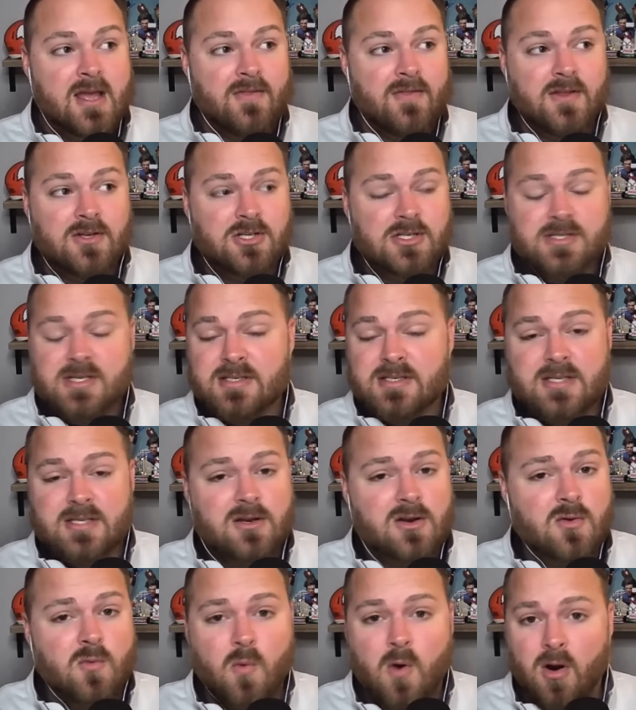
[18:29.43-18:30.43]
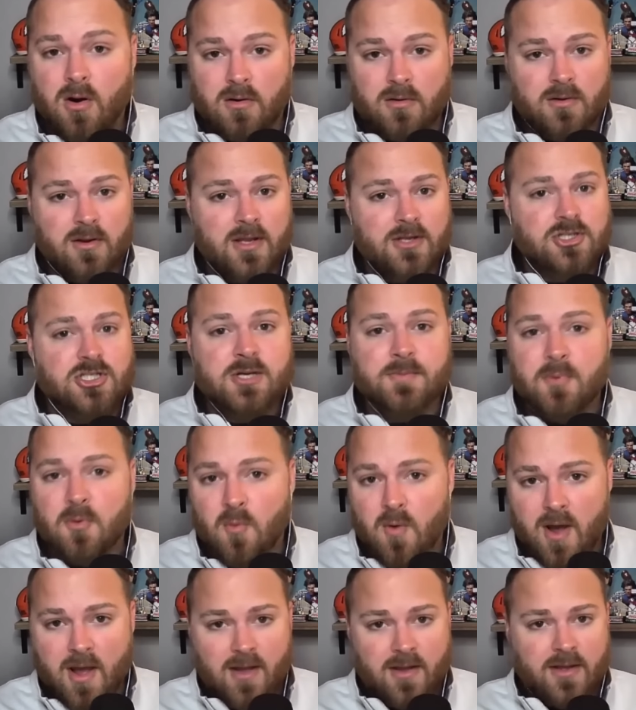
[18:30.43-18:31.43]
then just continued to work and chip
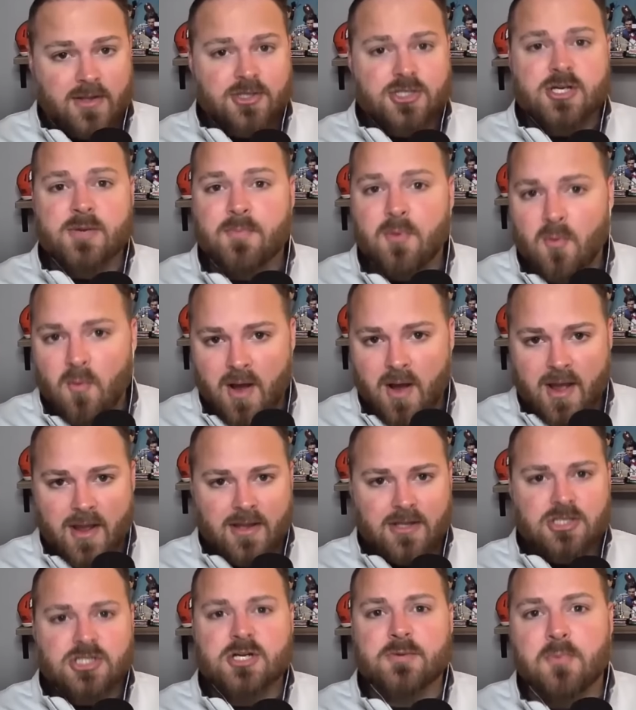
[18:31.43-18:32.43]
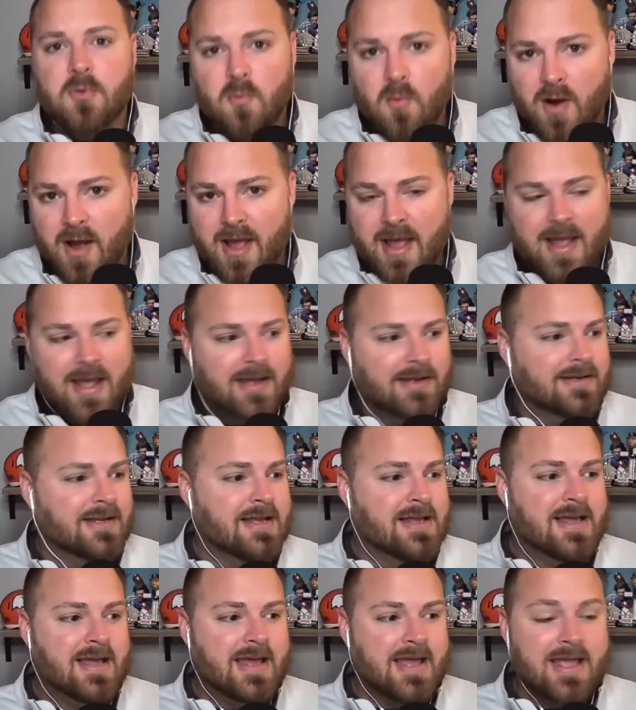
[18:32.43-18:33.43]
away and chip away and chip away. And
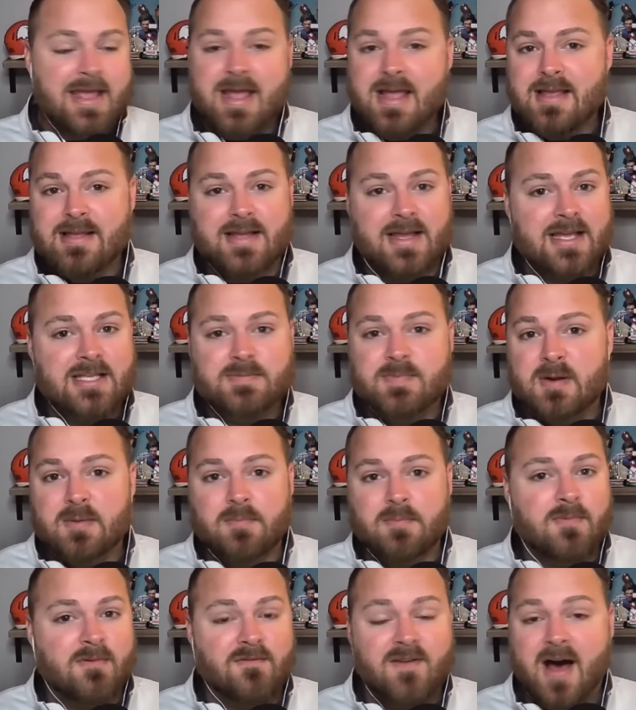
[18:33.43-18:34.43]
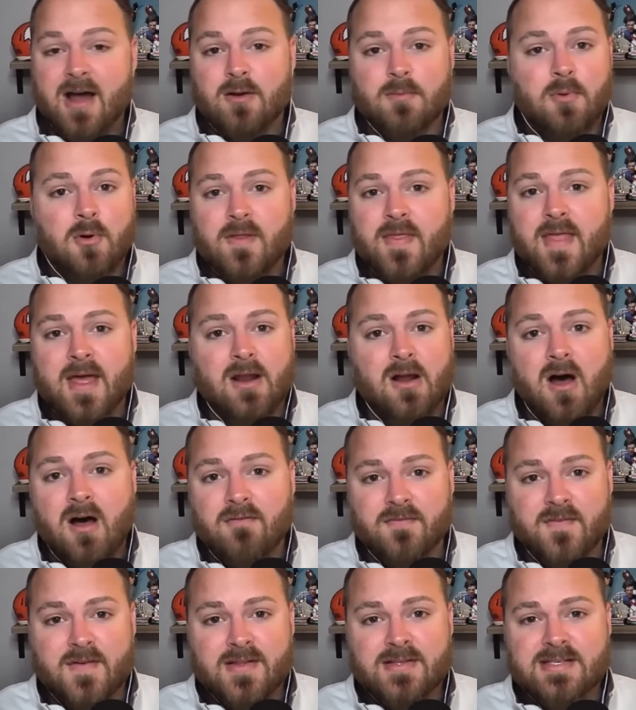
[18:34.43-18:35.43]
he's been a vital part of that
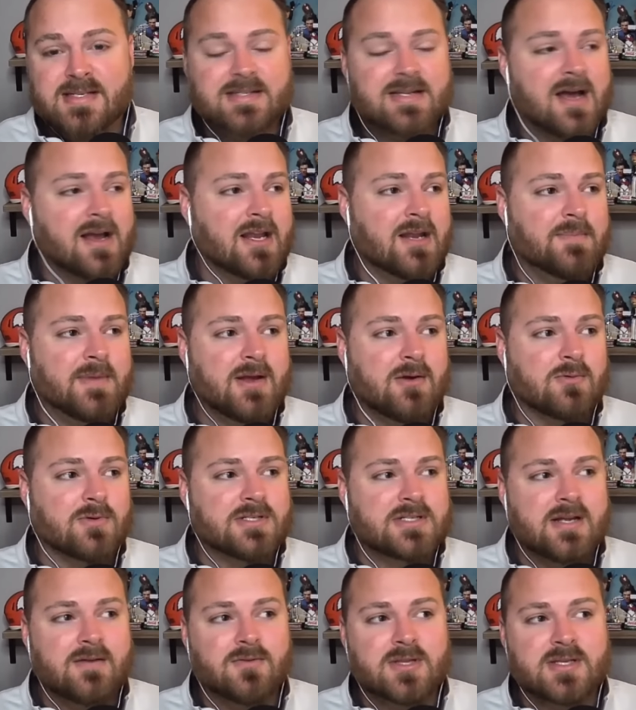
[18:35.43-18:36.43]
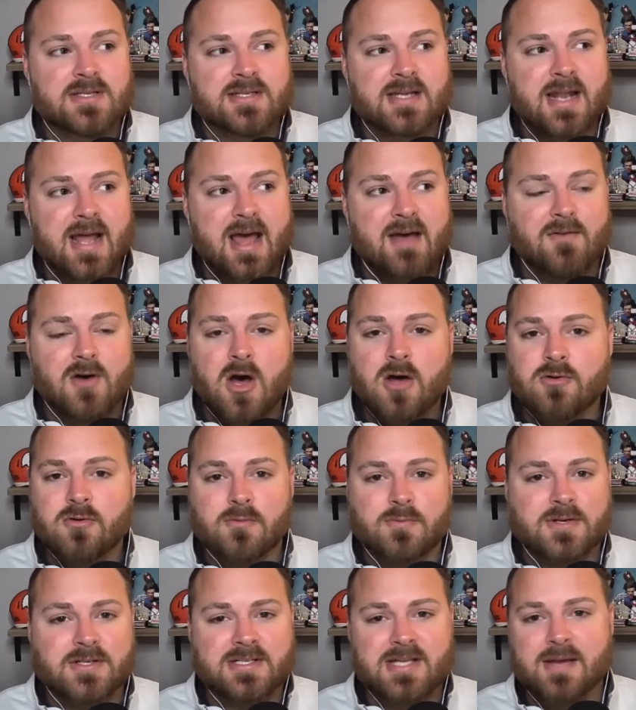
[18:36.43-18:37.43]
offense. He's not going to be a receiver that's going to have
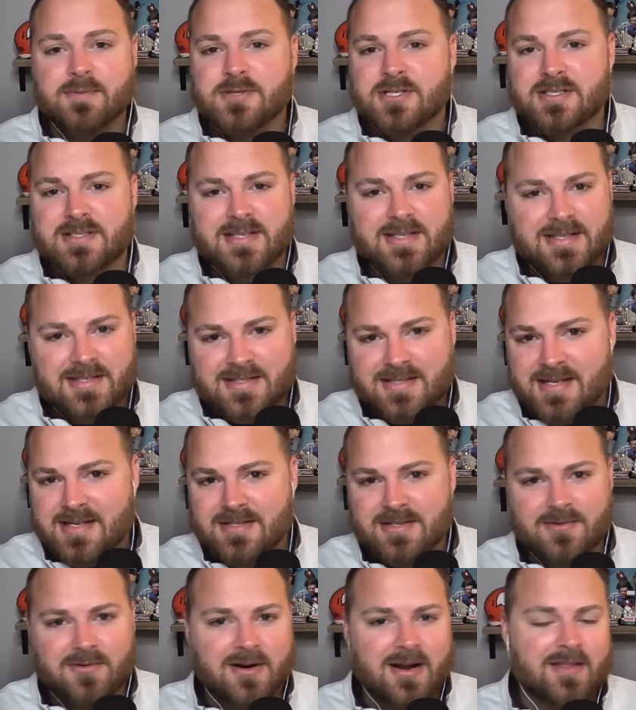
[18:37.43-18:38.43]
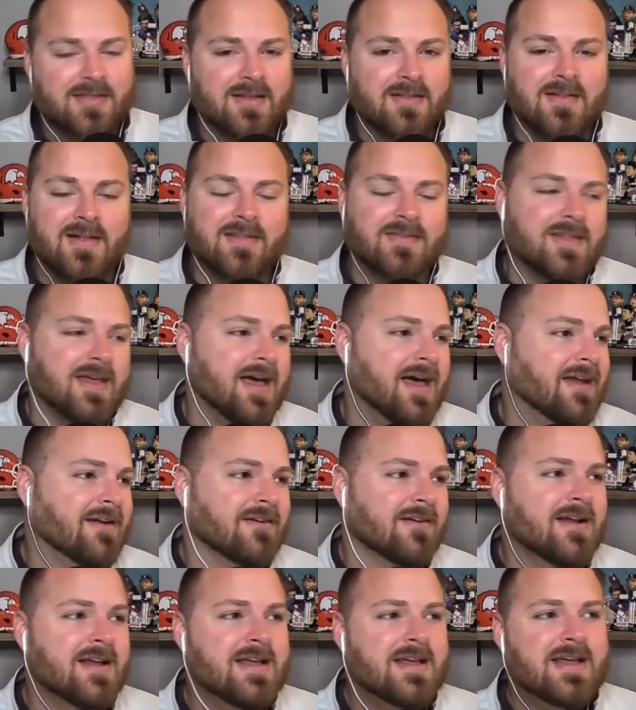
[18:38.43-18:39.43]
100 receptions in a season or anything like that.
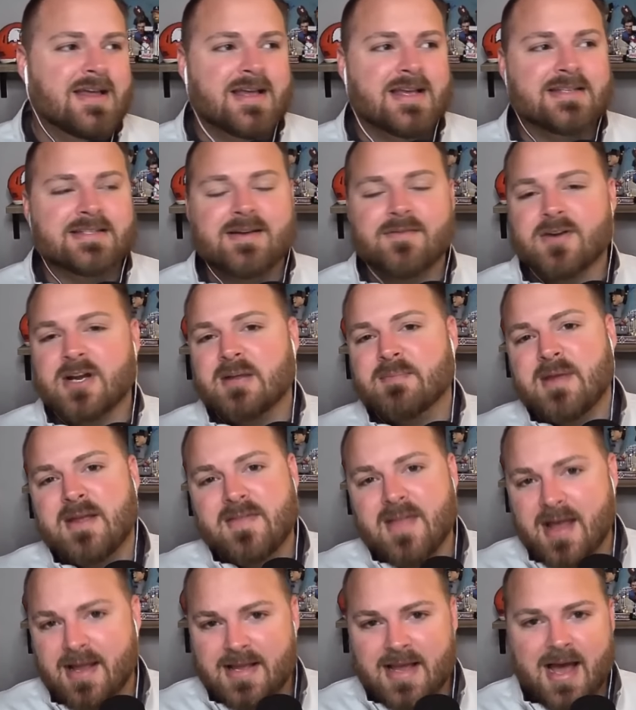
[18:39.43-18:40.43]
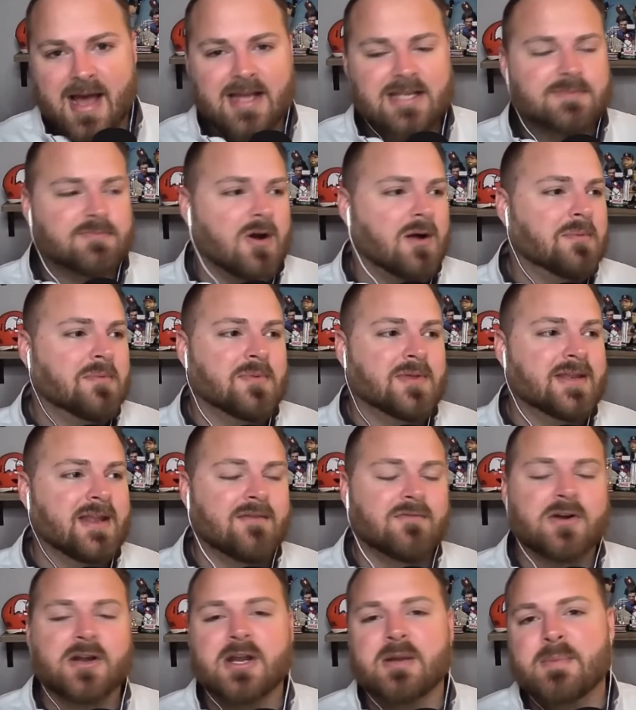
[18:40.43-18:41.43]
Or he's never going to be that guy. He's probably
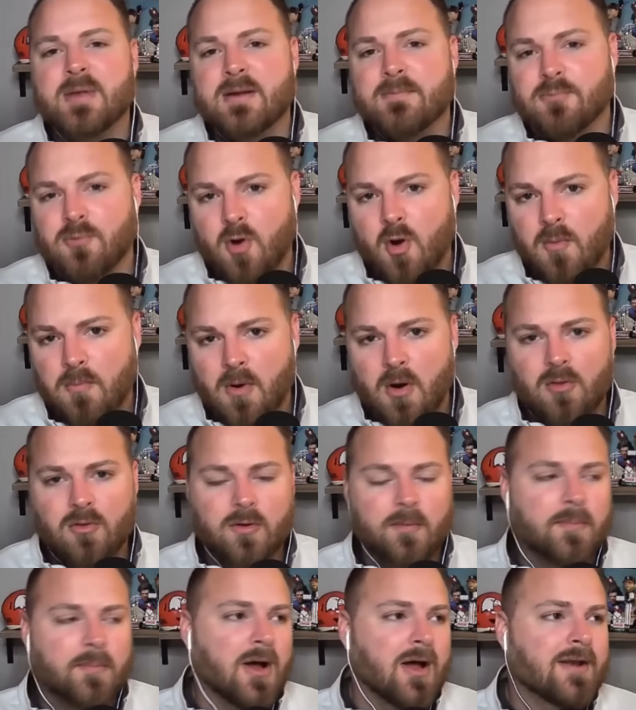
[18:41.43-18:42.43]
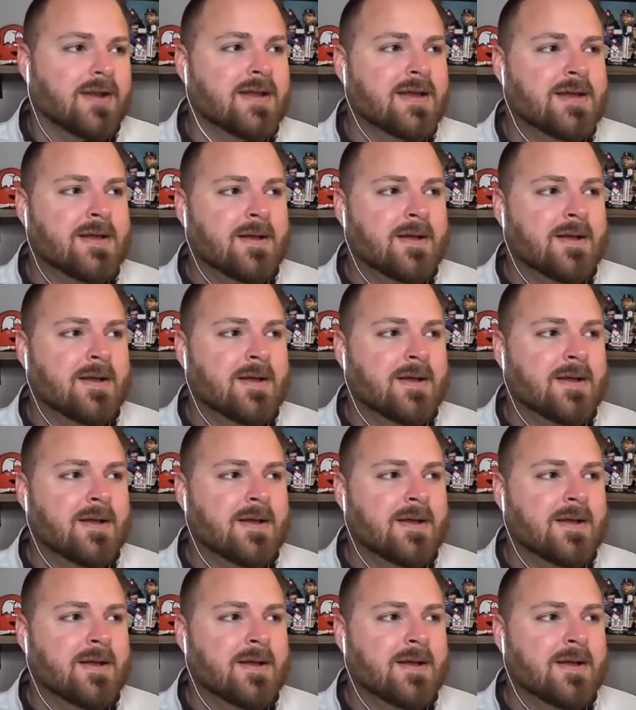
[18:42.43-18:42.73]
never going to be a Pro Bowler. But,